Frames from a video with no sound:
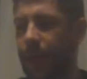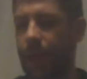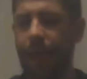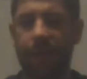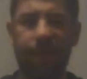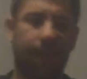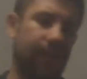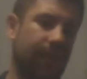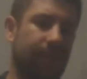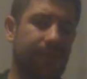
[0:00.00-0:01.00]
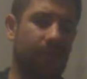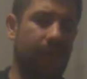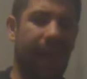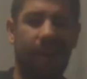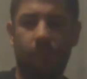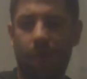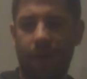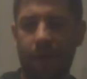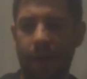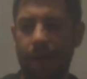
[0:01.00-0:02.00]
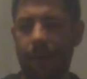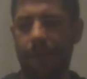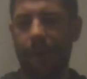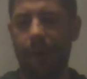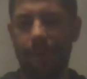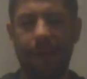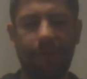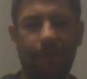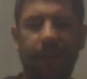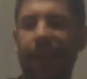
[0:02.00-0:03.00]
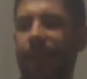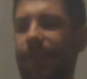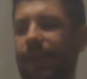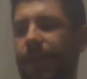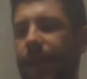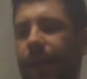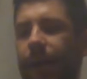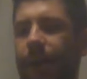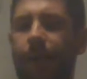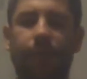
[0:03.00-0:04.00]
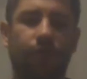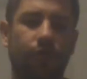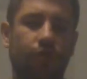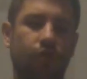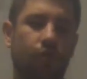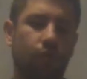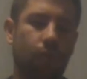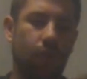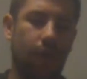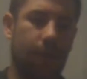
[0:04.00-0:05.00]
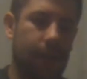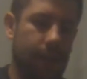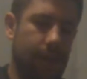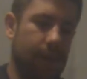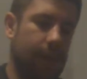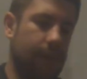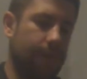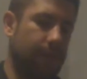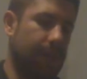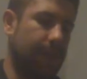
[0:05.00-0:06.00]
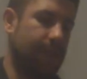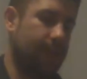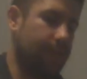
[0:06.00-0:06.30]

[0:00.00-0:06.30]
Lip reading: yeah, it's like it was an okay one. But after this, true, these on